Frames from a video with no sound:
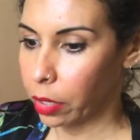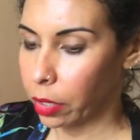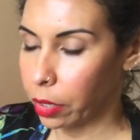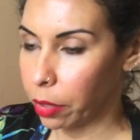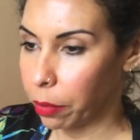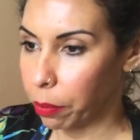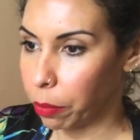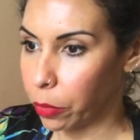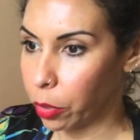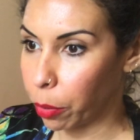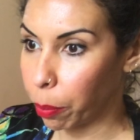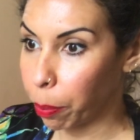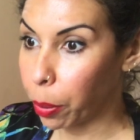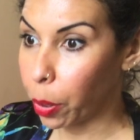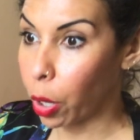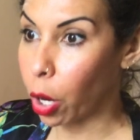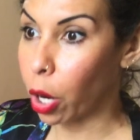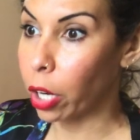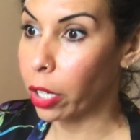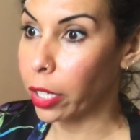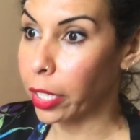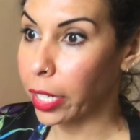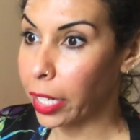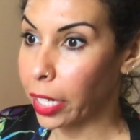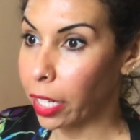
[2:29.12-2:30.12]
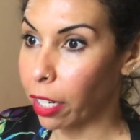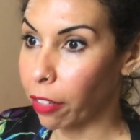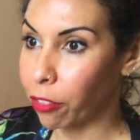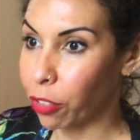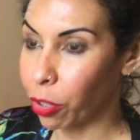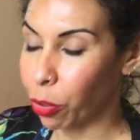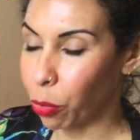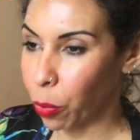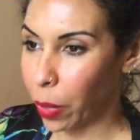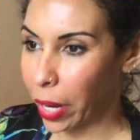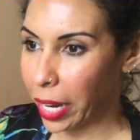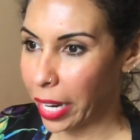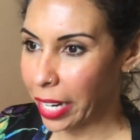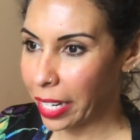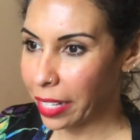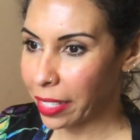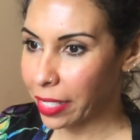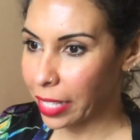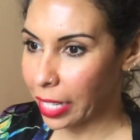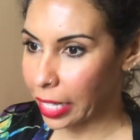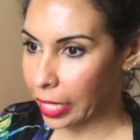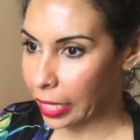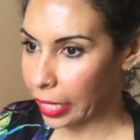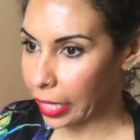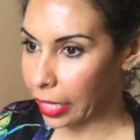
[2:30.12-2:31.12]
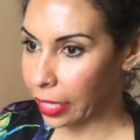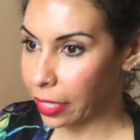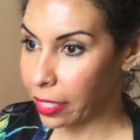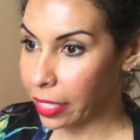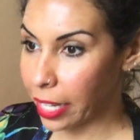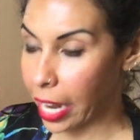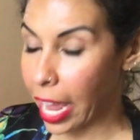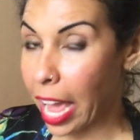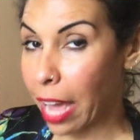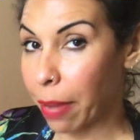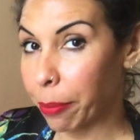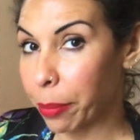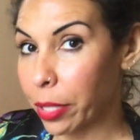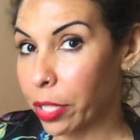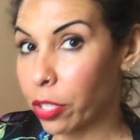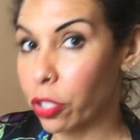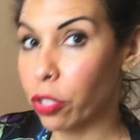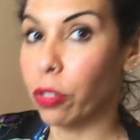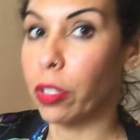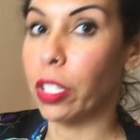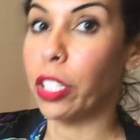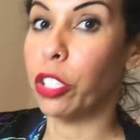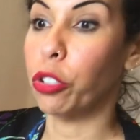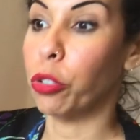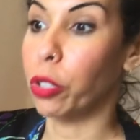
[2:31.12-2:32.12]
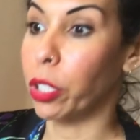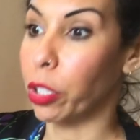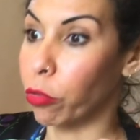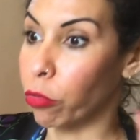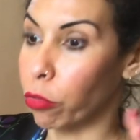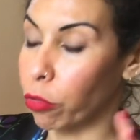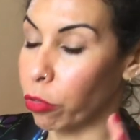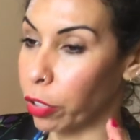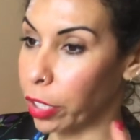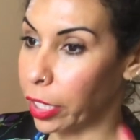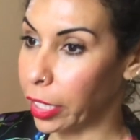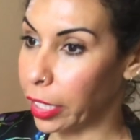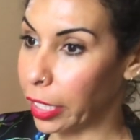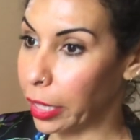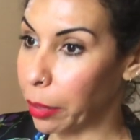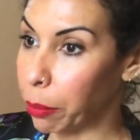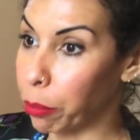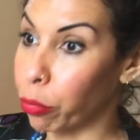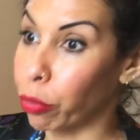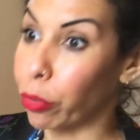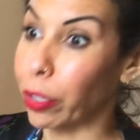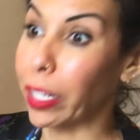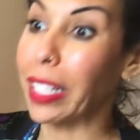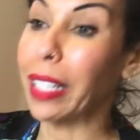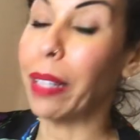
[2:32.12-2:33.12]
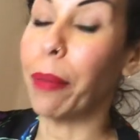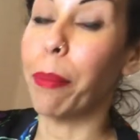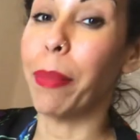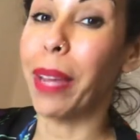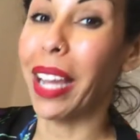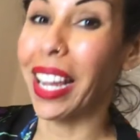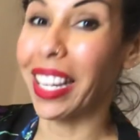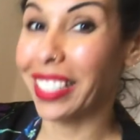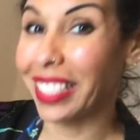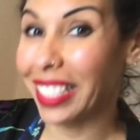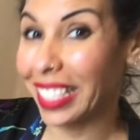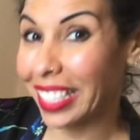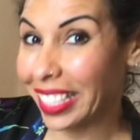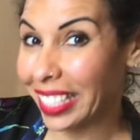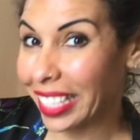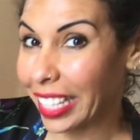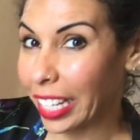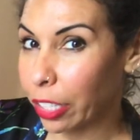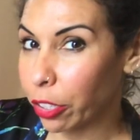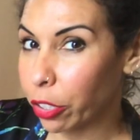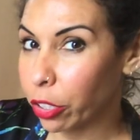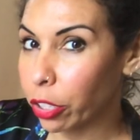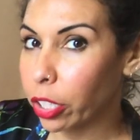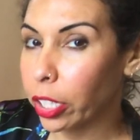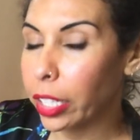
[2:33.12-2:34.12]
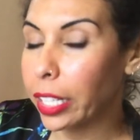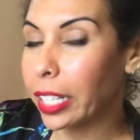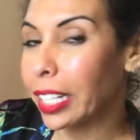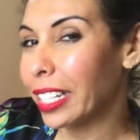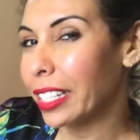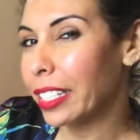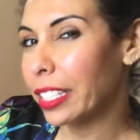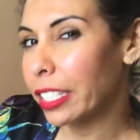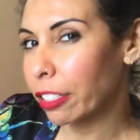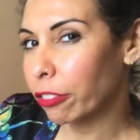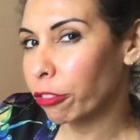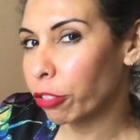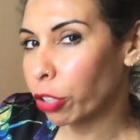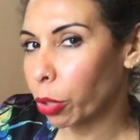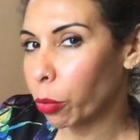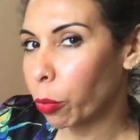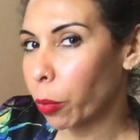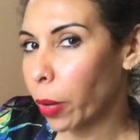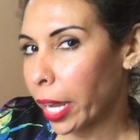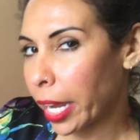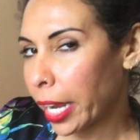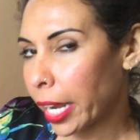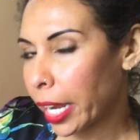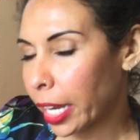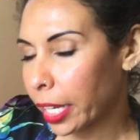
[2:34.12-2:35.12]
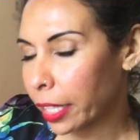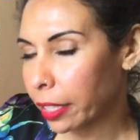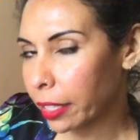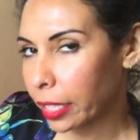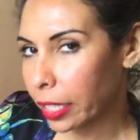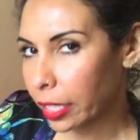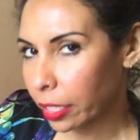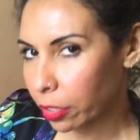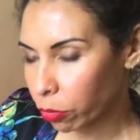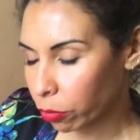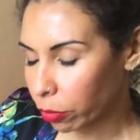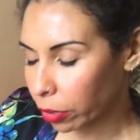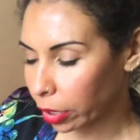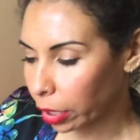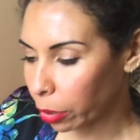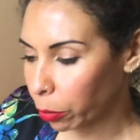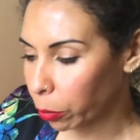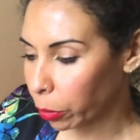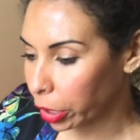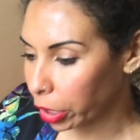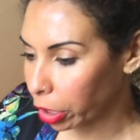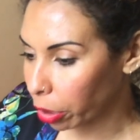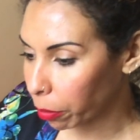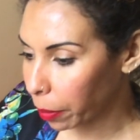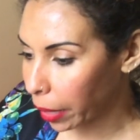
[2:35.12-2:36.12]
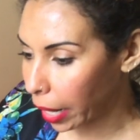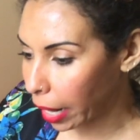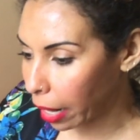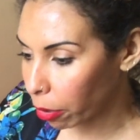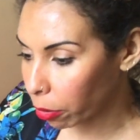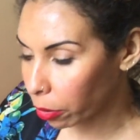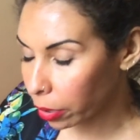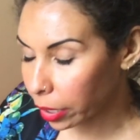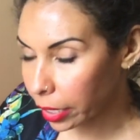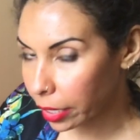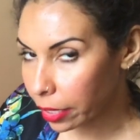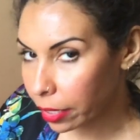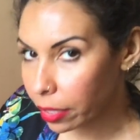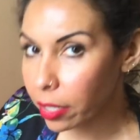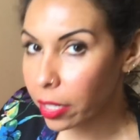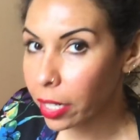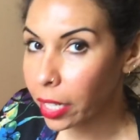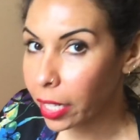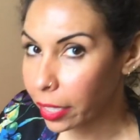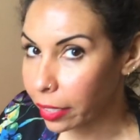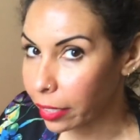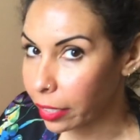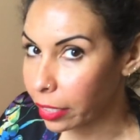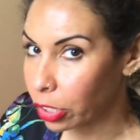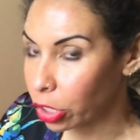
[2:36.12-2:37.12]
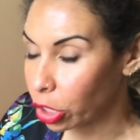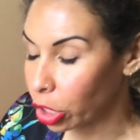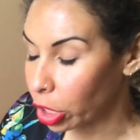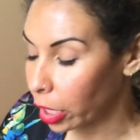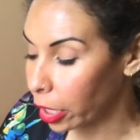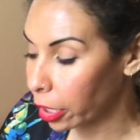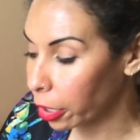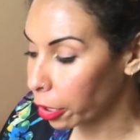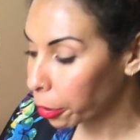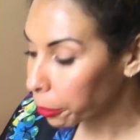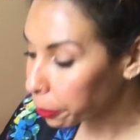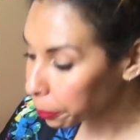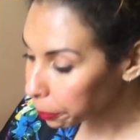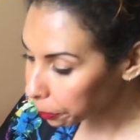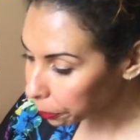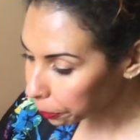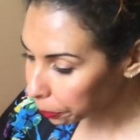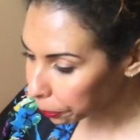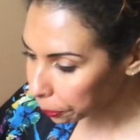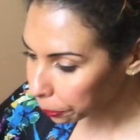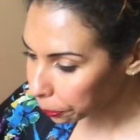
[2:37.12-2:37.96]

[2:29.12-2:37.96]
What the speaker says: the parting of the ways that needs to happen so that you can really bring them back together in a different way, I think is really where your power is this year.